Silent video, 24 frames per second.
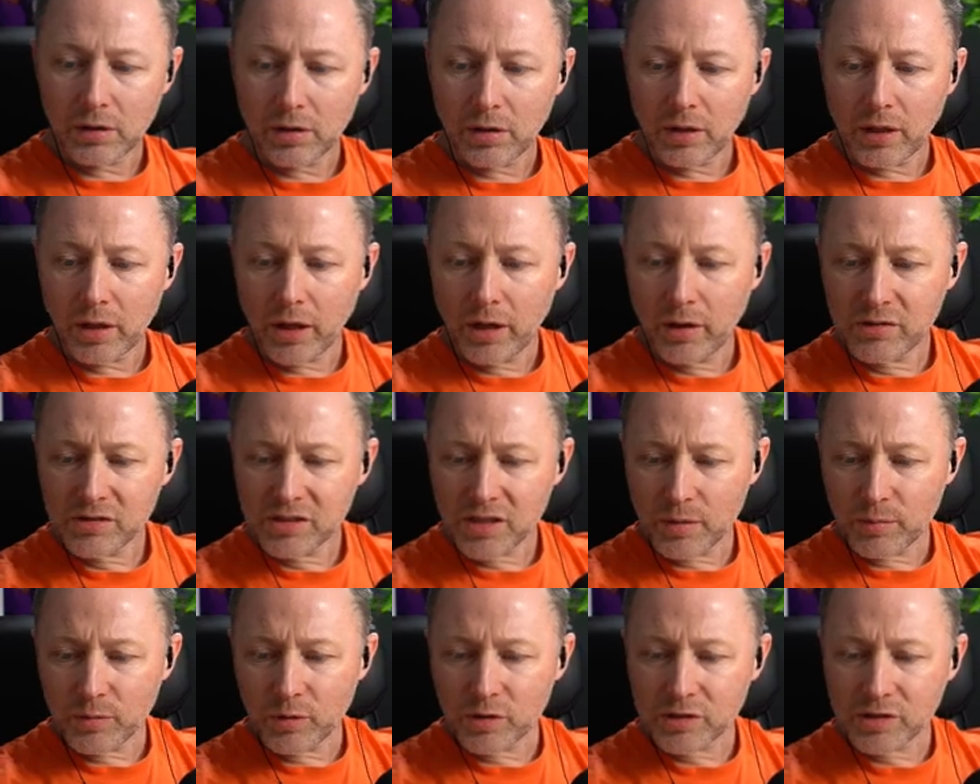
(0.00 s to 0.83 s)
How's
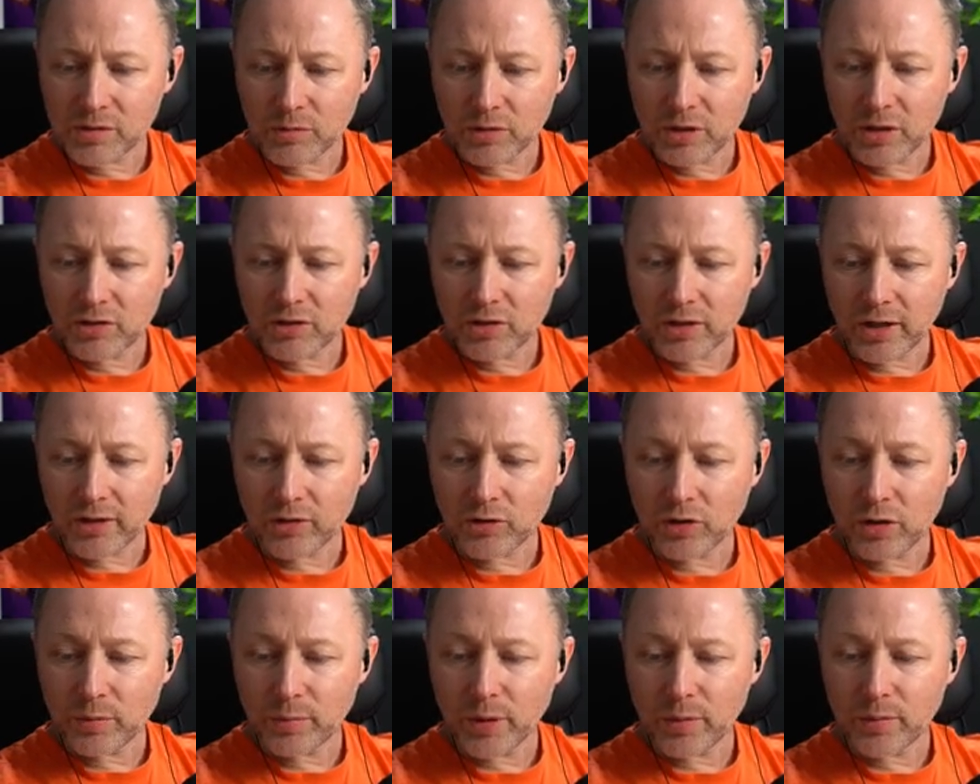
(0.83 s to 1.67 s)
that music? I'm going to turn it
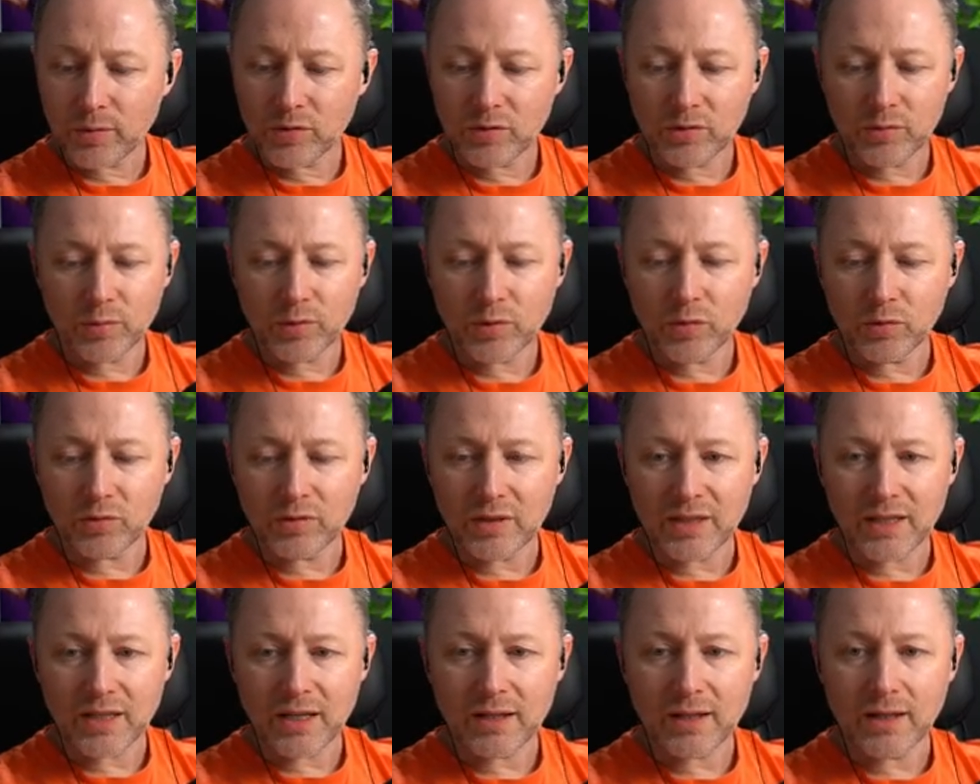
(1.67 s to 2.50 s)
down a bit. We don't
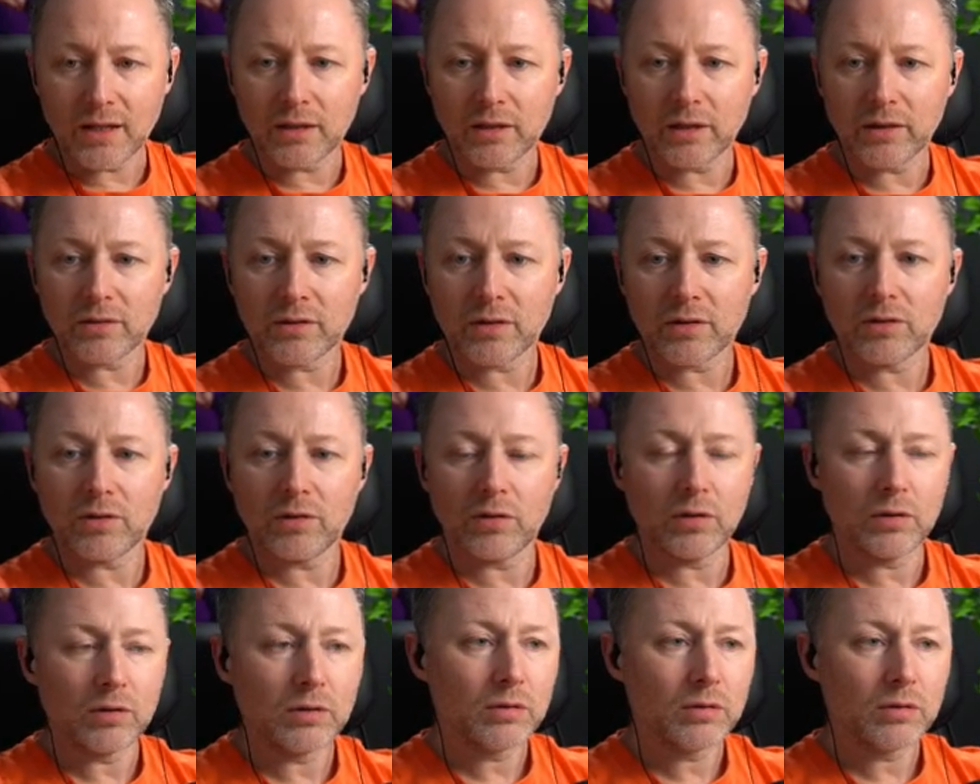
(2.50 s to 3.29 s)
need that loud at all.